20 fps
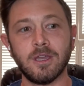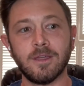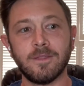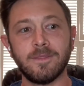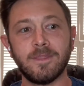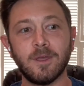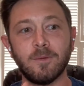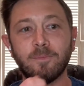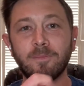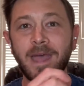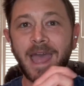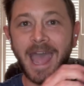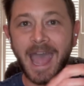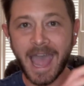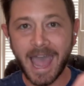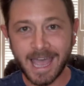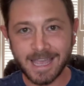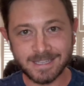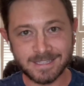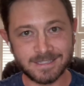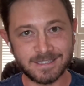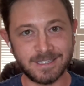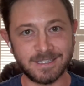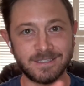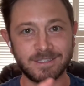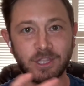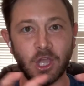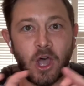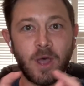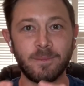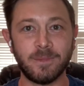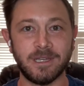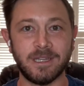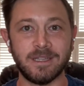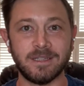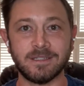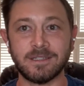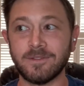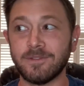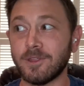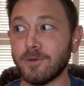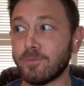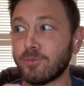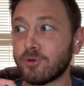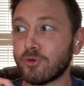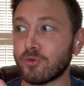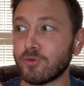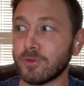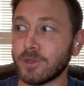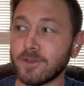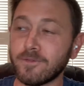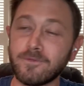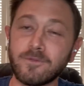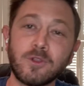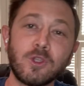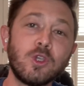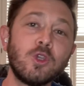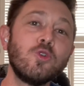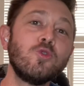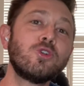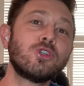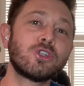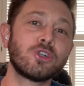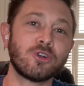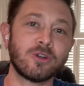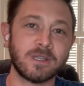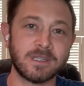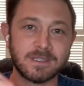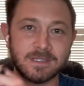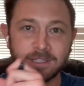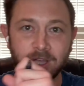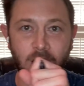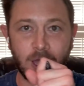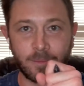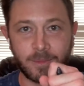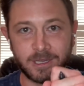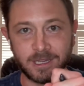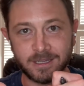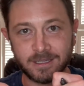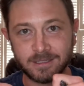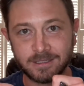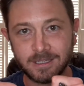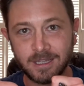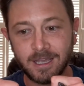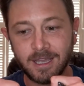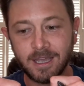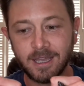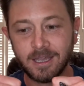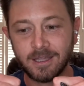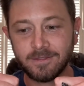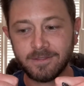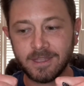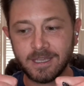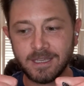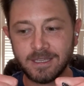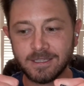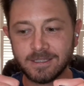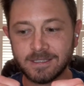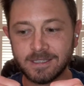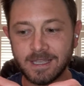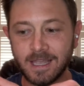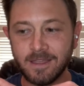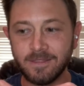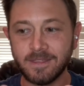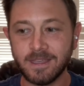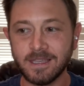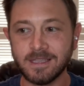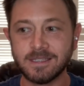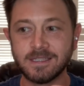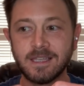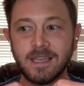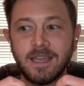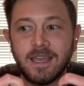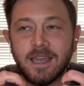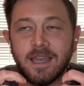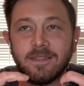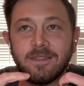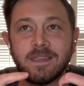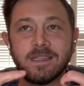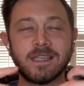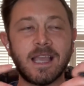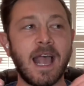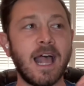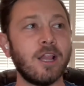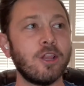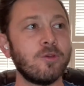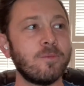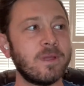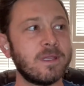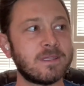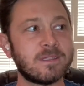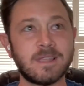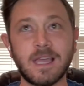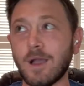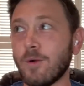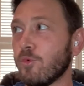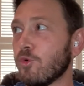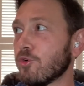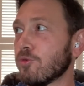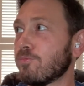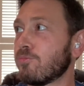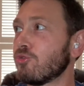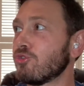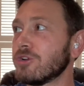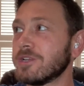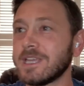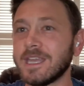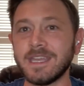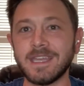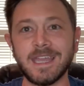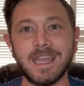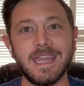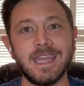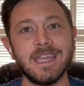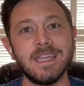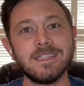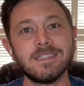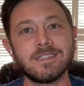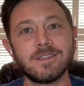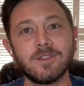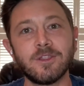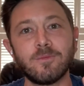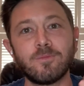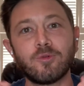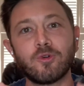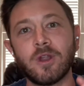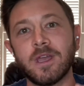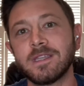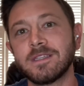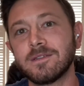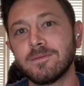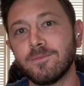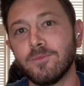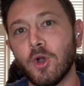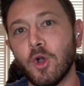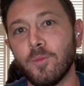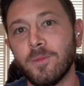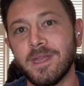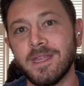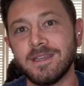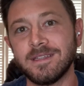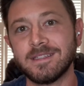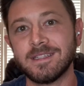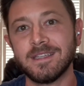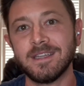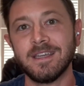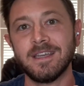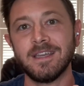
the past is dominant. The future is dominant. These elements that we're bringing into the present moment